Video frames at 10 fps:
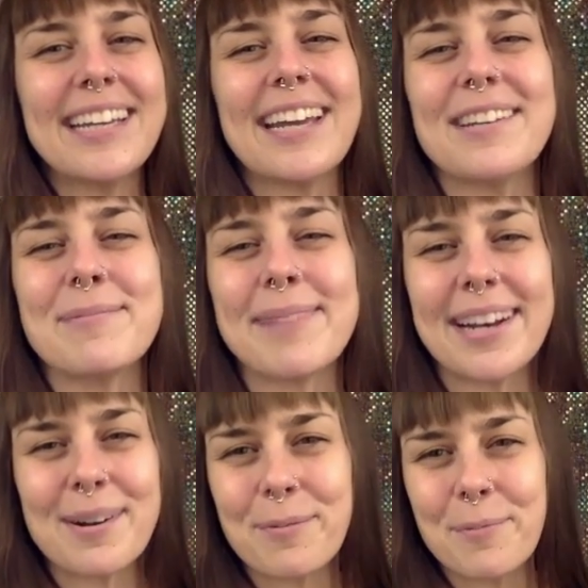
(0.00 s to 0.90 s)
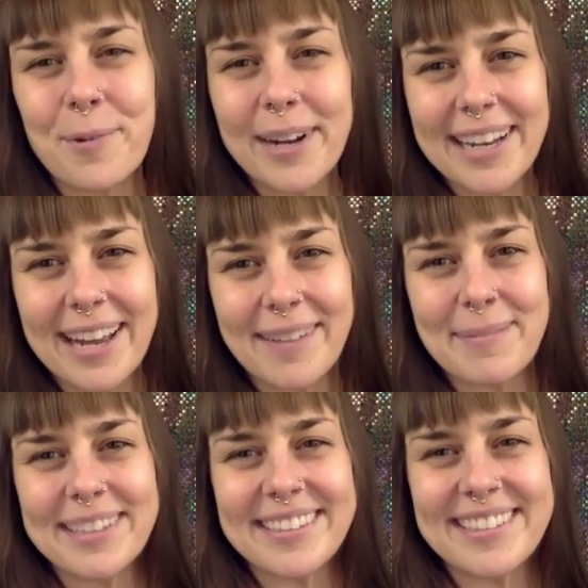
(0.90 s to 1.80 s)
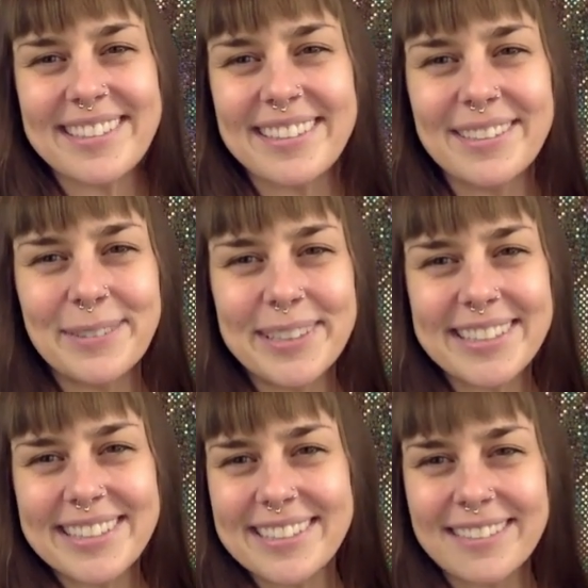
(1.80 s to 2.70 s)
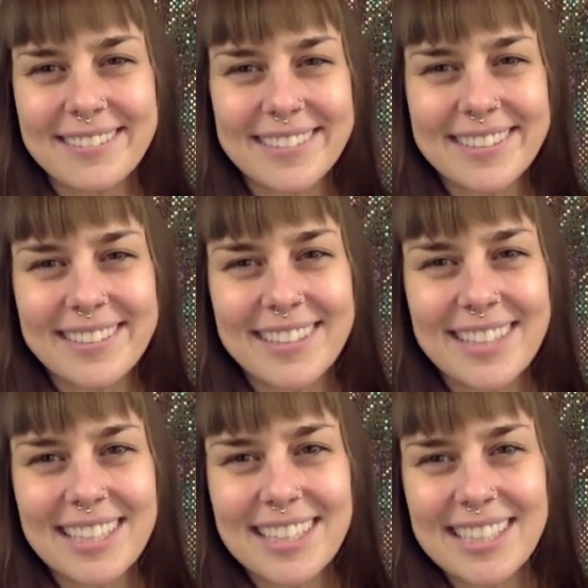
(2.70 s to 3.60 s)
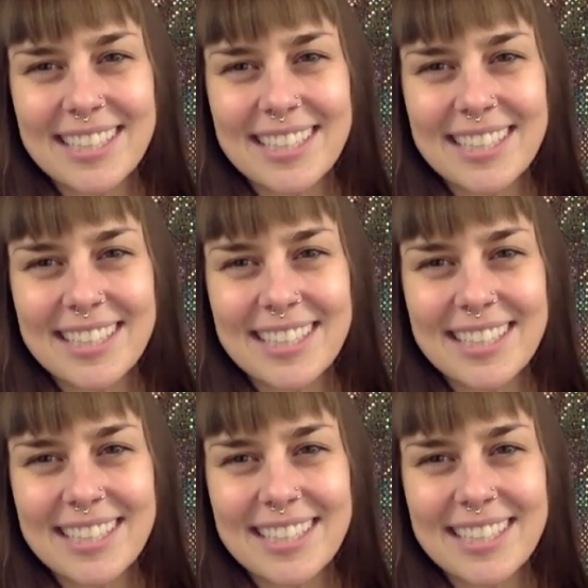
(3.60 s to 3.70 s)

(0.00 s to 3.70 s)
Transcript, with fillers: and no matter what happens, you will still feel good.